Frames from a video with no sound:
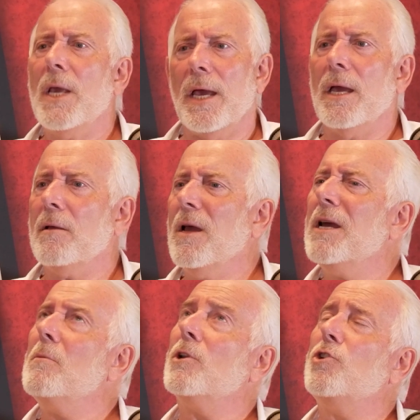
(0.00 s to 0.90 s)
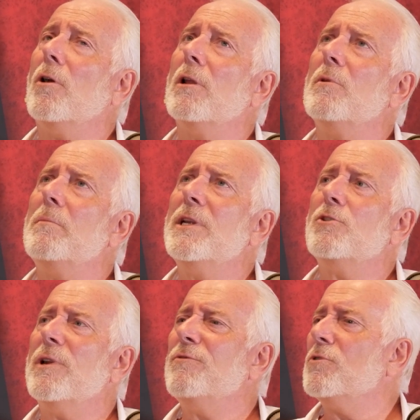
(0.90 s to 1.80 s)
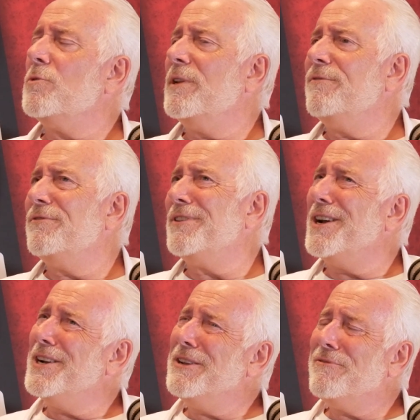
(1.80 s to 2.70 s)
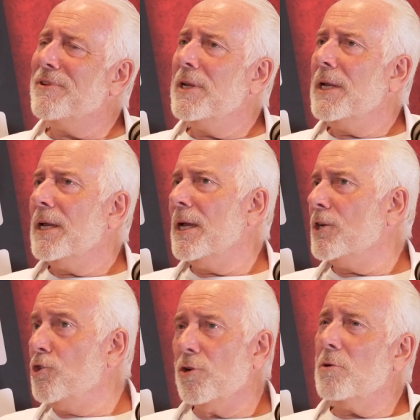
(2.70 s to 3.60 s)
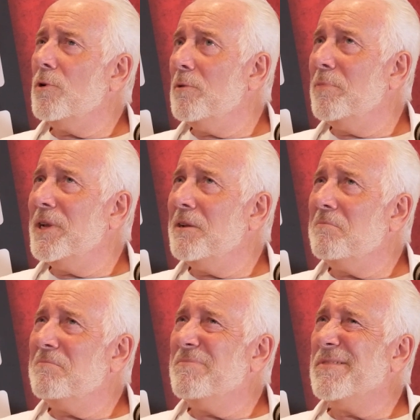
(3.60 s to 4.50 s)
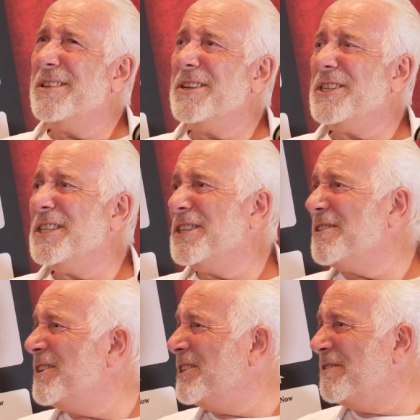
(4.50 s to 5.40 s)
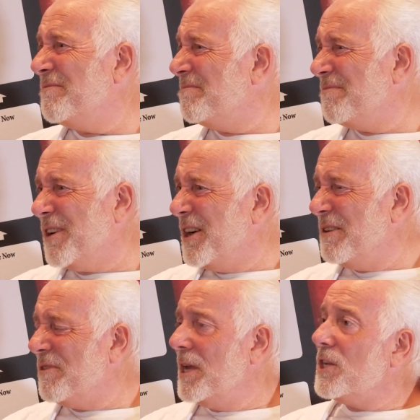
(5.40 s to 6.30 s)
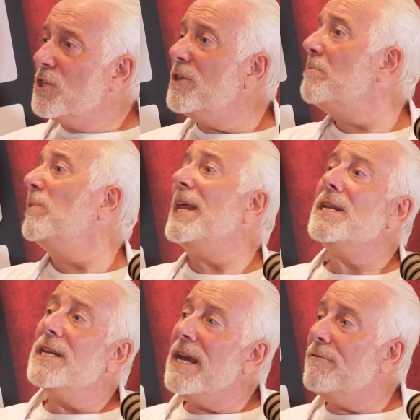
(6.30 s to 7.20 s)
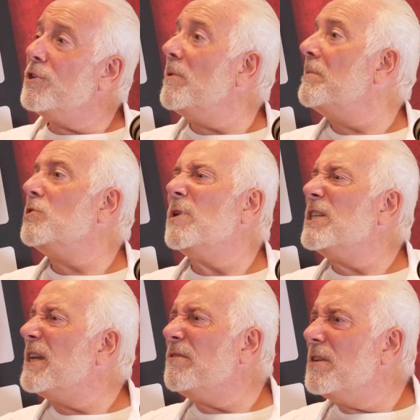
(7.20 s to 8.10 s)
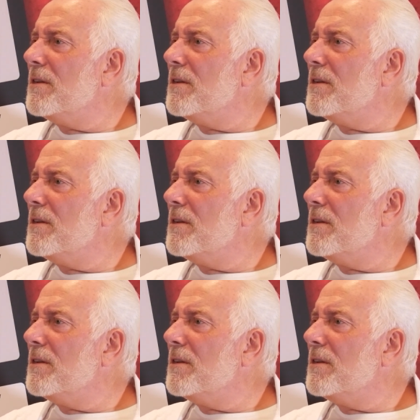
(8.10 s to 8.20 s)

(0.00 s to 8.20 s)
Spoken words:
Yeah. Well, chocolate would have been 24, 25. Sugar would have been 30 to 35. Yeah. So the blended average might be 27.